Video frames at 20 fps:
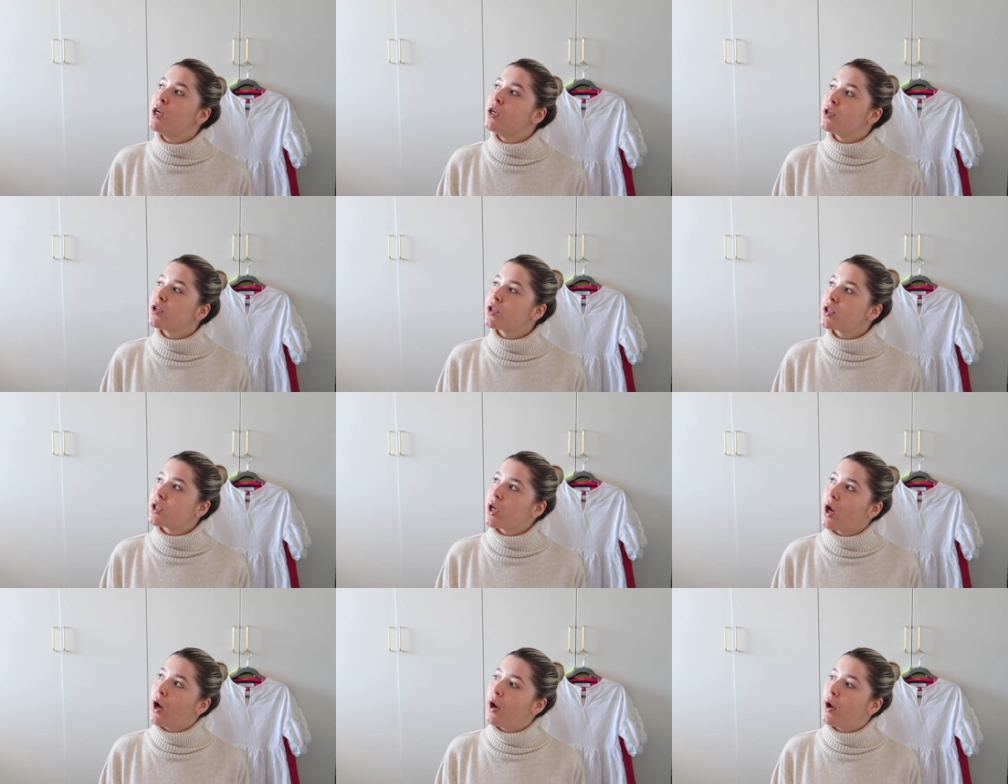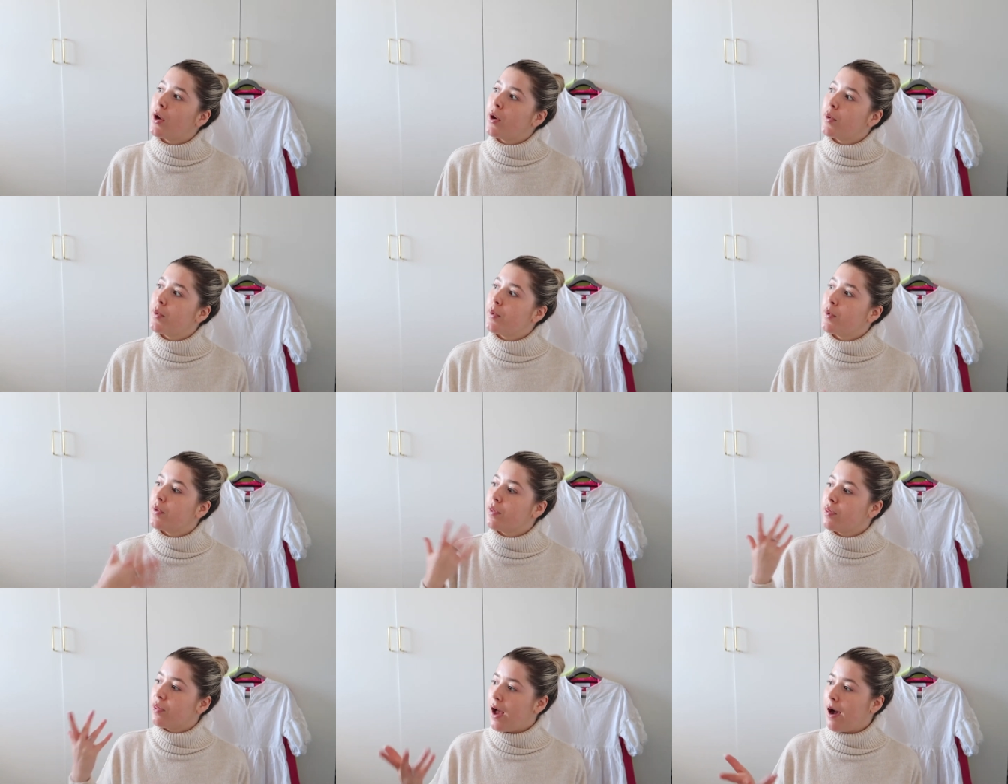So
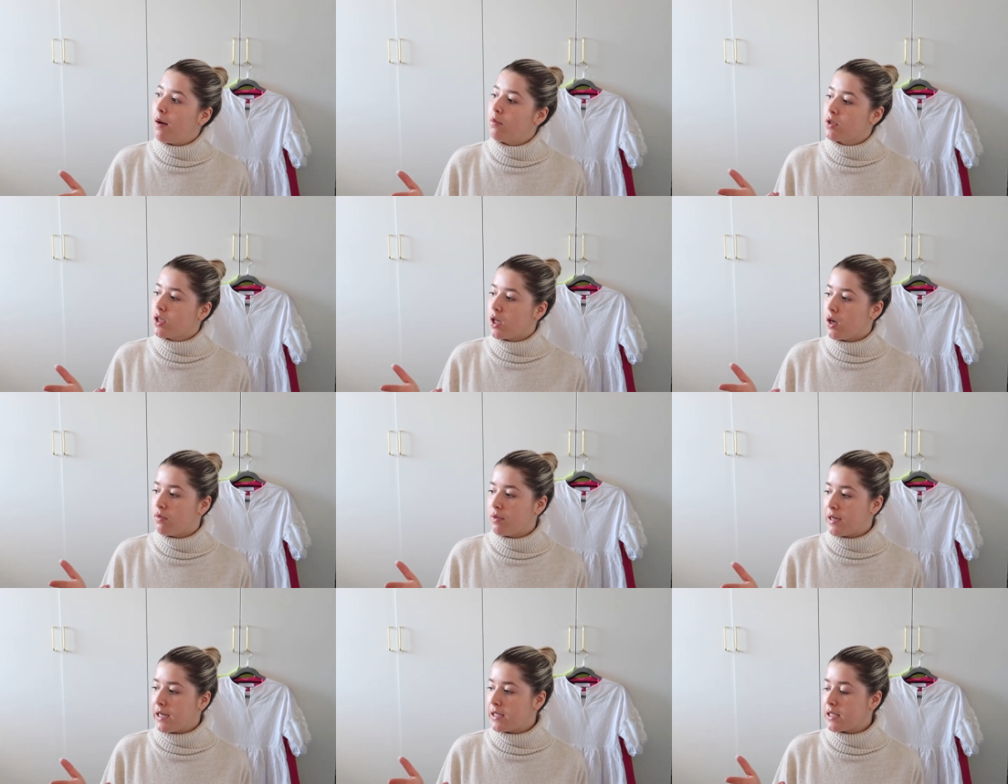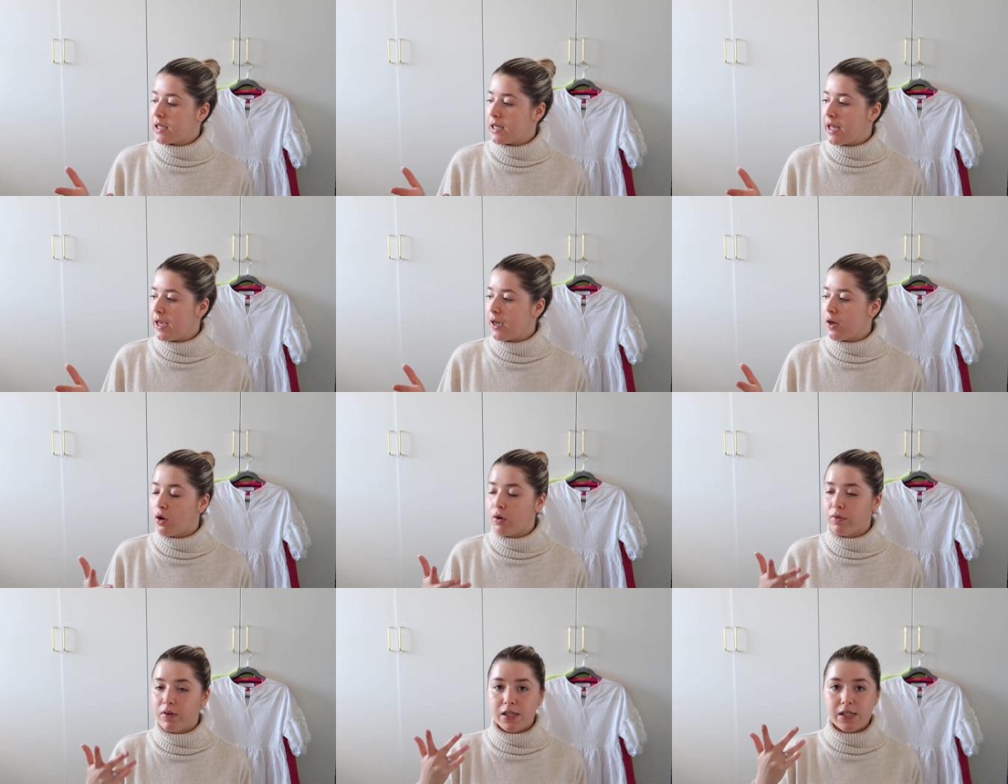that was our reasoning.
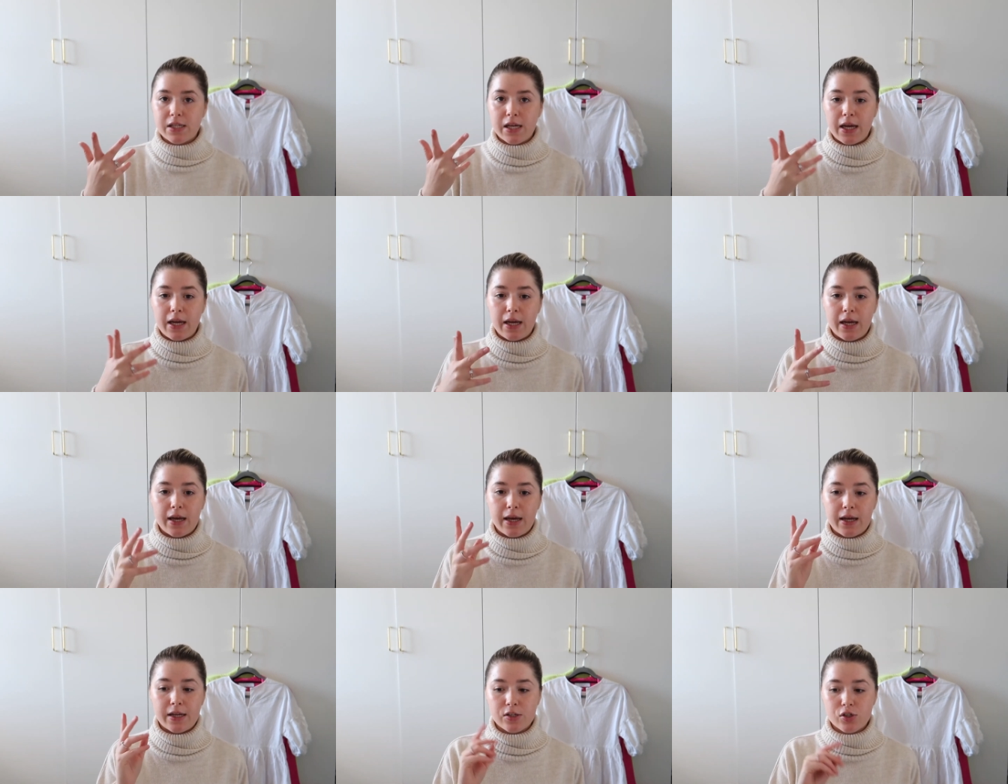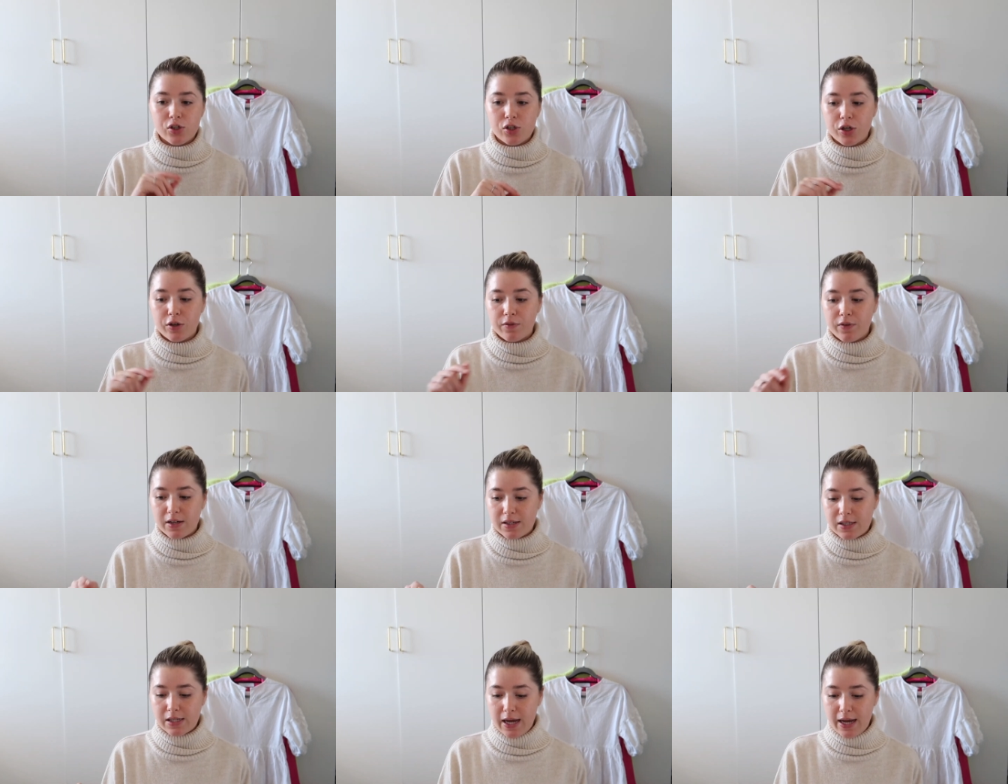Obviously, in
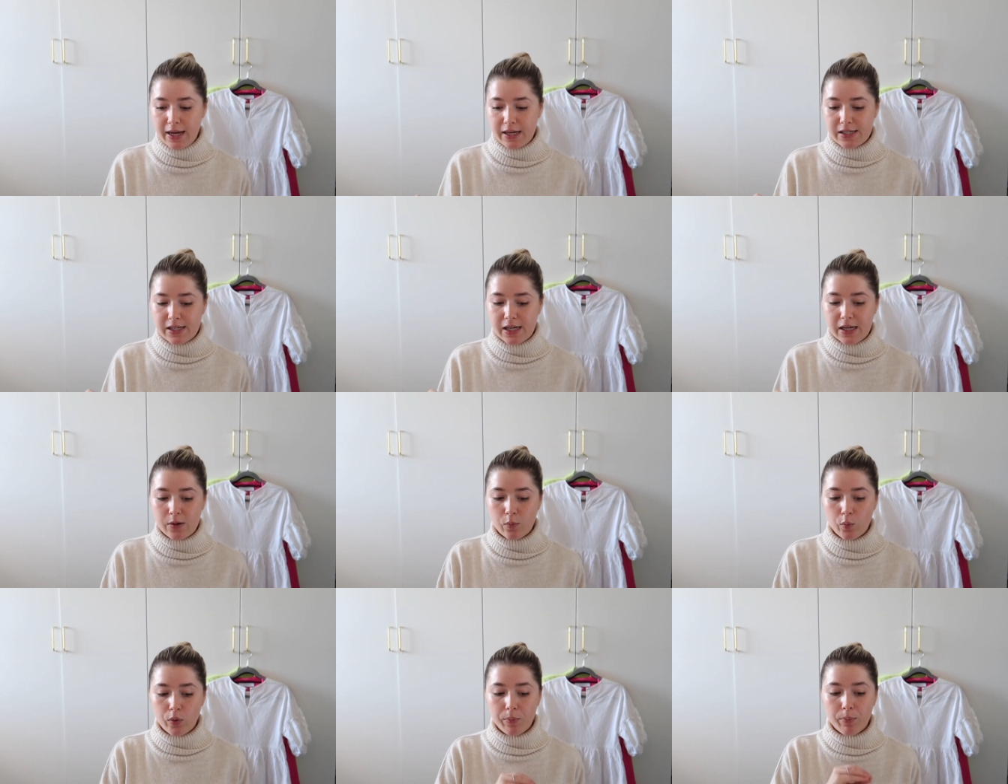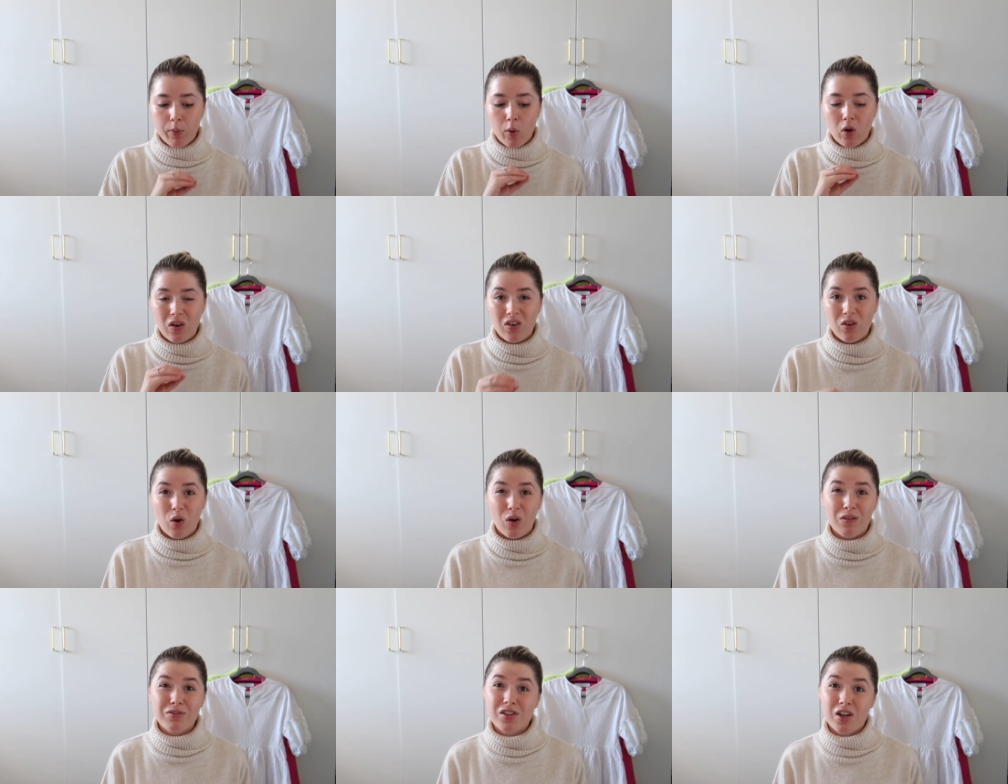2018, we bought a
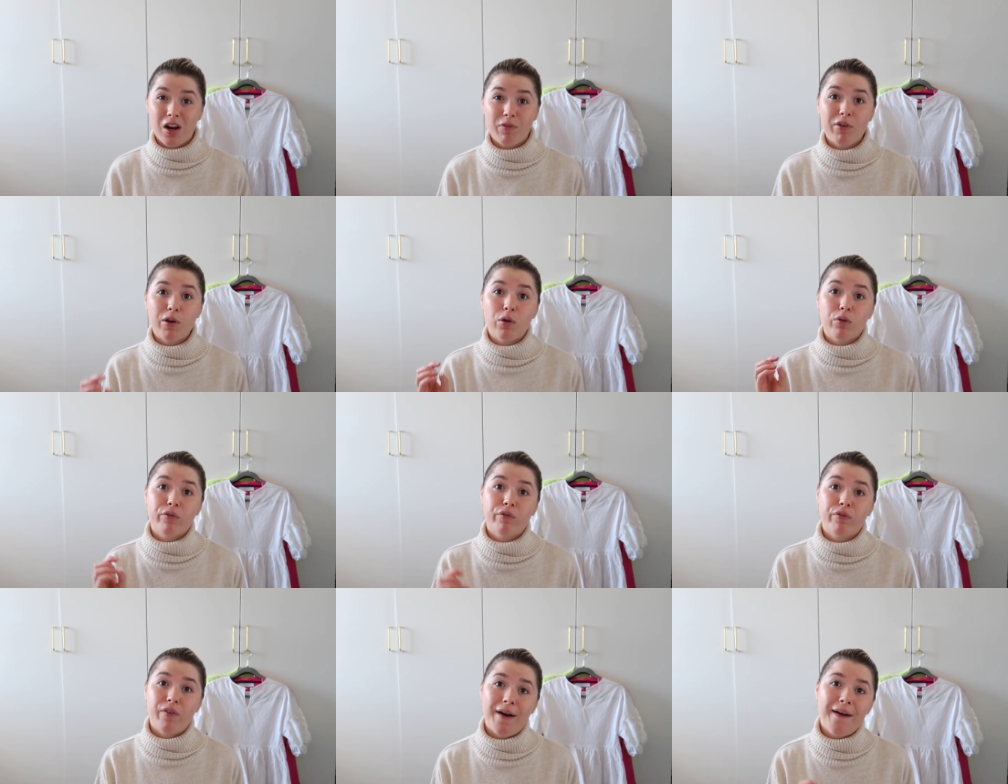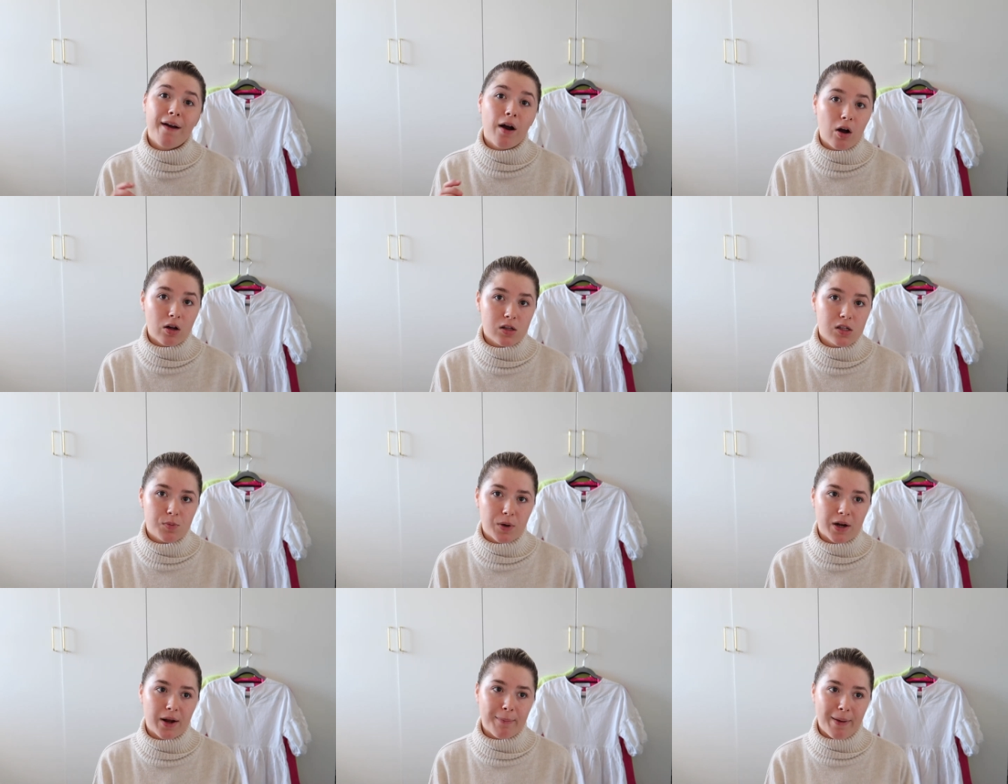lot of stuff and it was very hard to
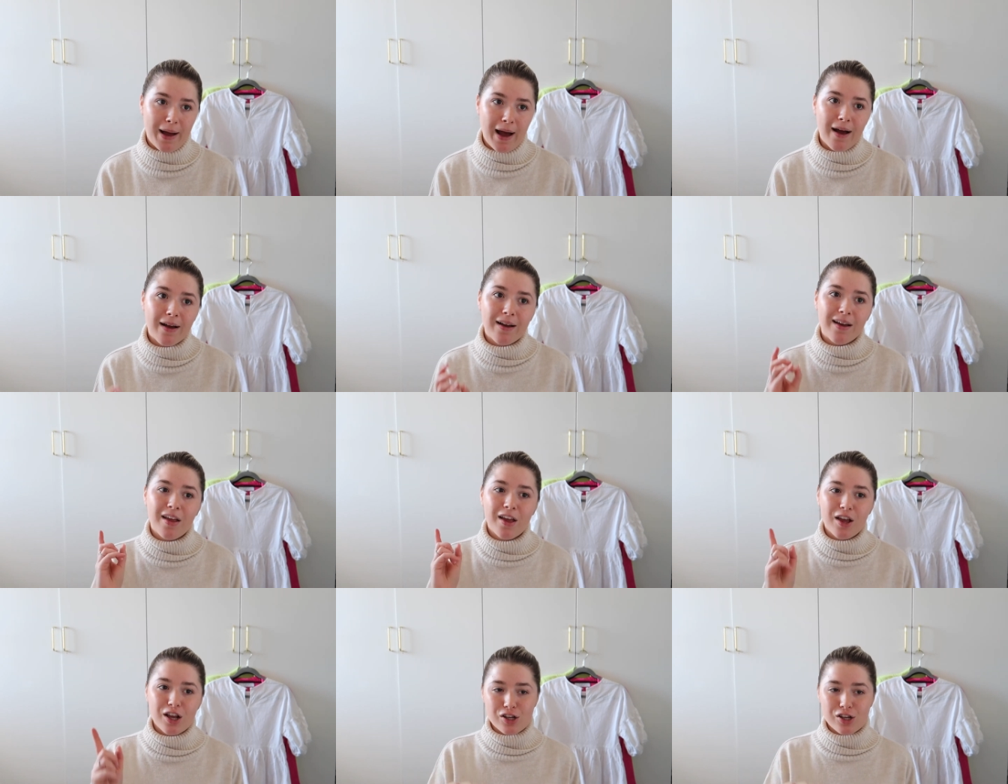bring it back.